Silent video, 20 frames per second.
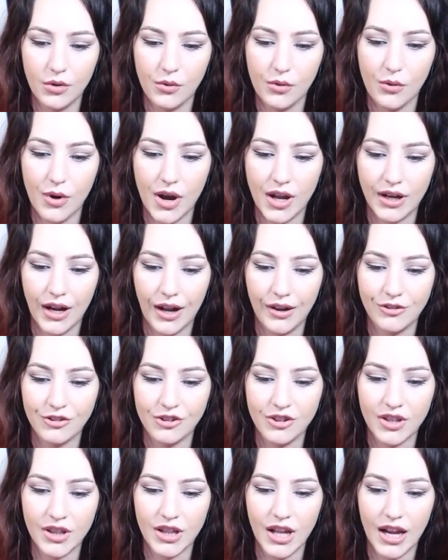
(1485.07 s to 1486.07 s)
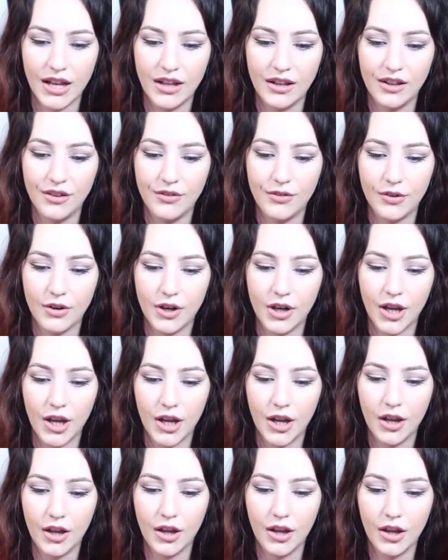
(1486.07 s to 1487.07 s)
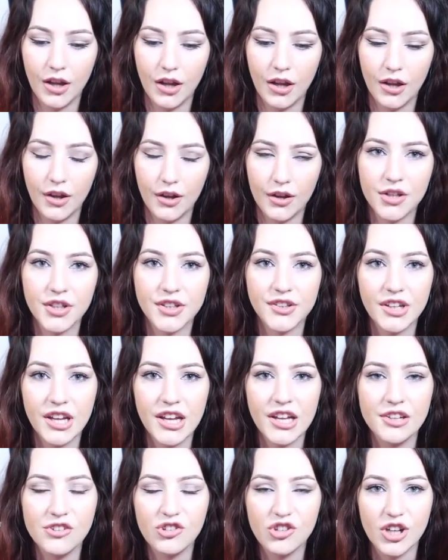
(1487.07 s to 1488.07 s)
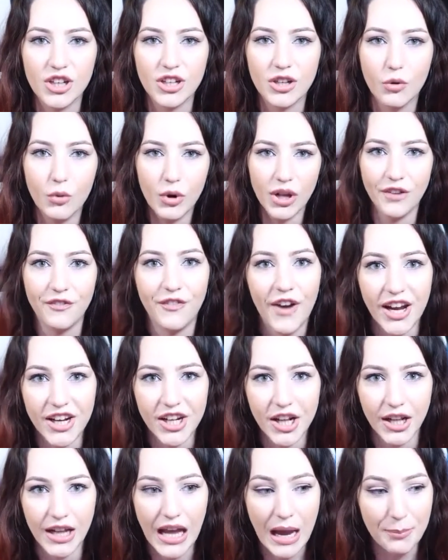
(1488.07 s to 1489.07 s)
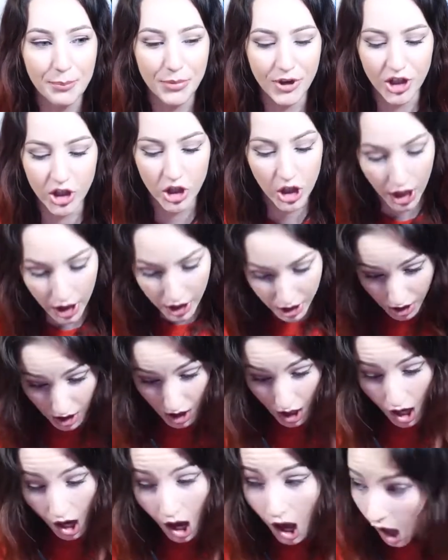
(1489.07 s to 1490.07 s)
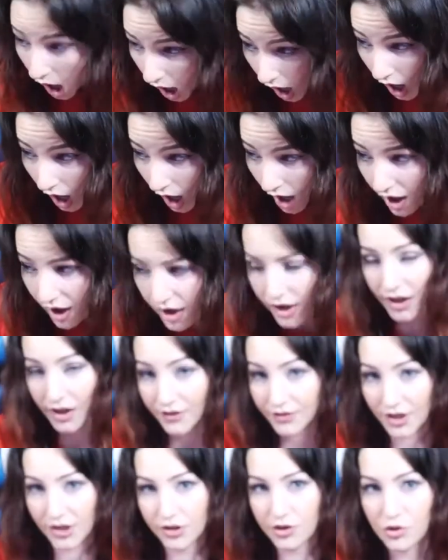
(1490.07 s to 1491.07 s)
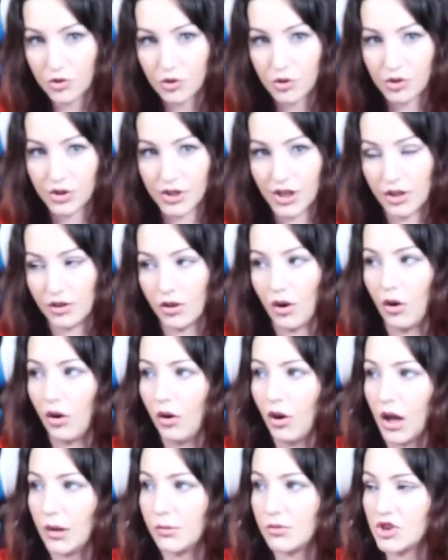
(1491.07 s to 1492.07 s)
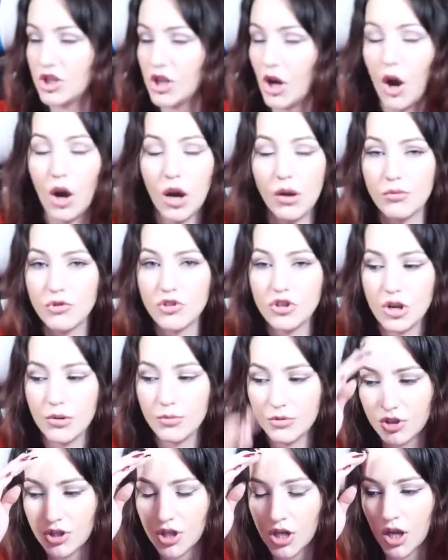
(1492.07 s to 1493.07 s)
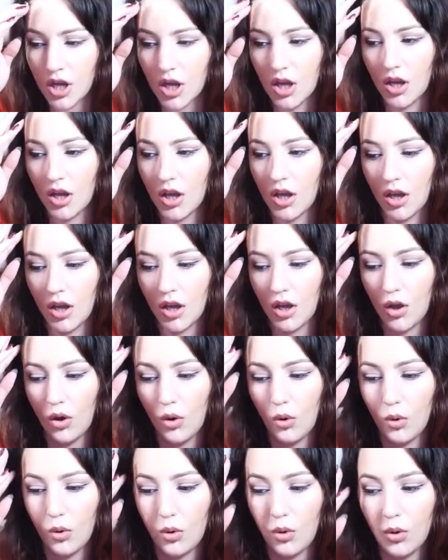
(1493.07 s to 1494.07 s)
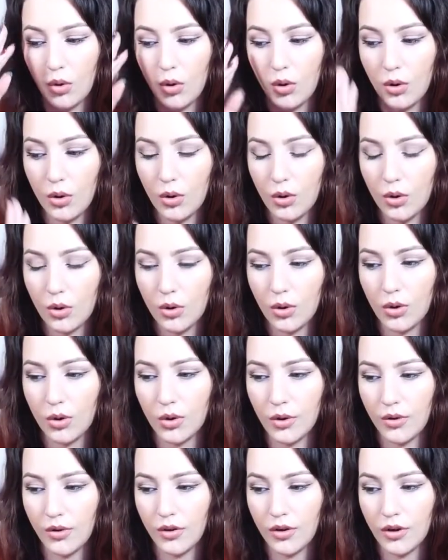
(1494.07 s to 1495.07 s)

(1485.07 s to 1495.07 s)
193? Cause Isshin will finally appear there! If that's true, then OMG, OMG, OMG. Ooh.